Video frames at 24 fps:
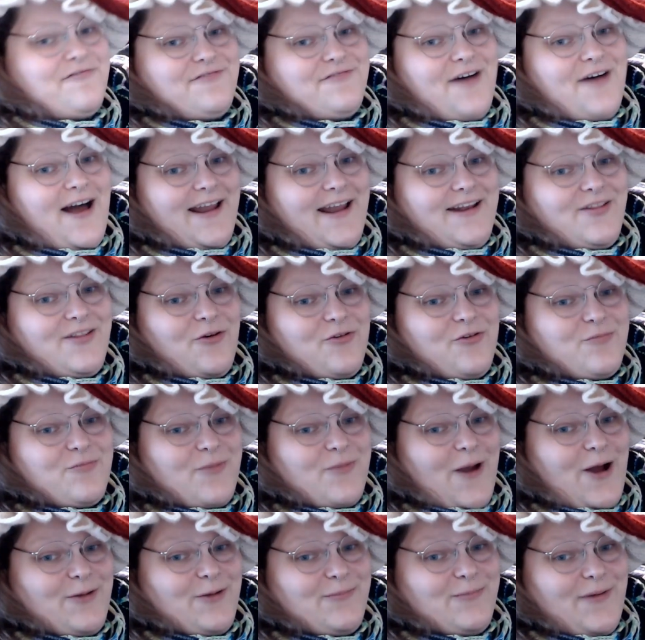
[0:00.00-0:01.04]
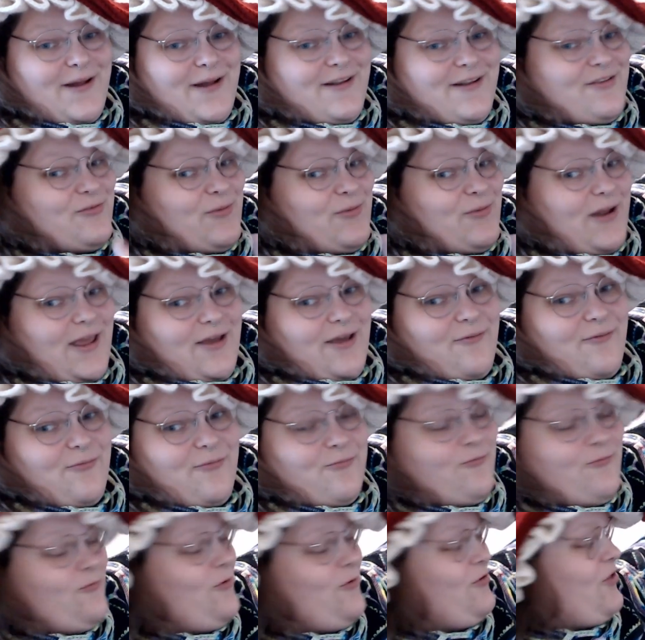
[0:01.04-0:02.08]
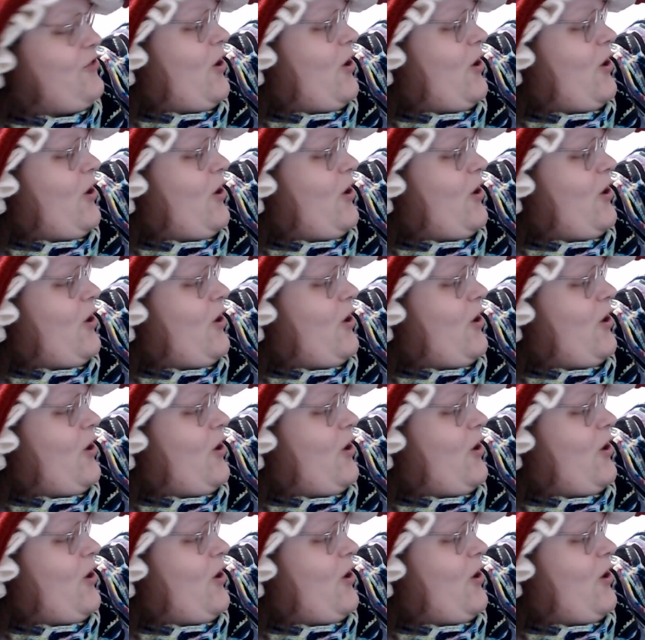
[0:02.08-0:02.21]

those brown buttons when I was going to